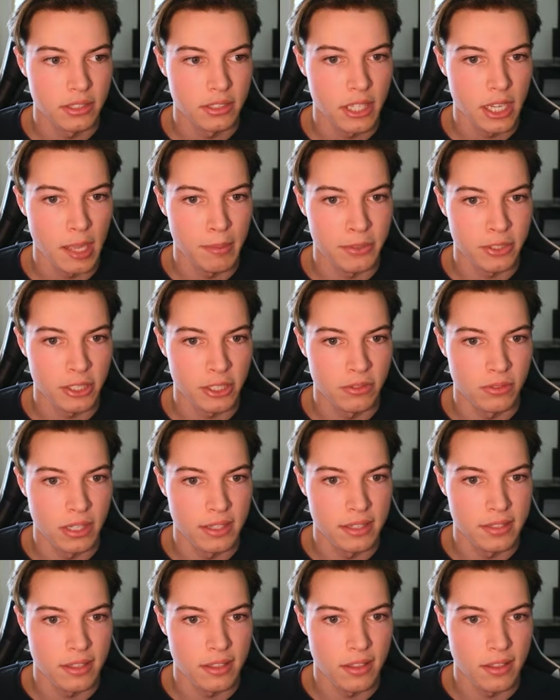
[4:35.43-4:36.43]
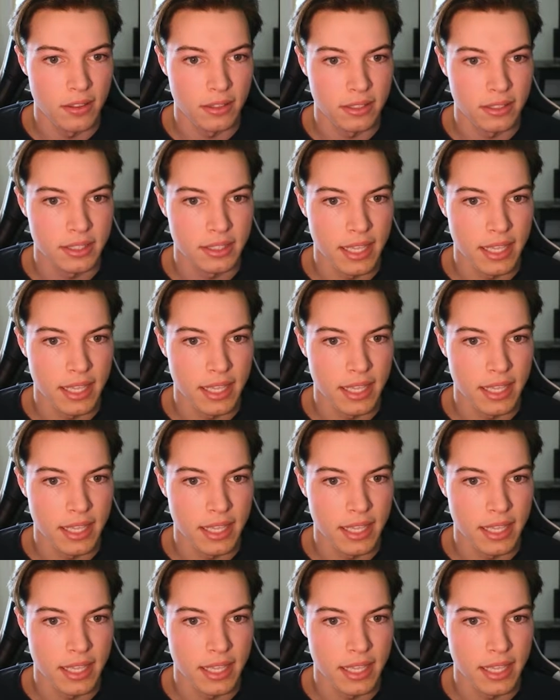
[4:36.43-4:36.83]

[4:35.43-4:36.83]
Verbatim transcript: I'm just going to run this alongside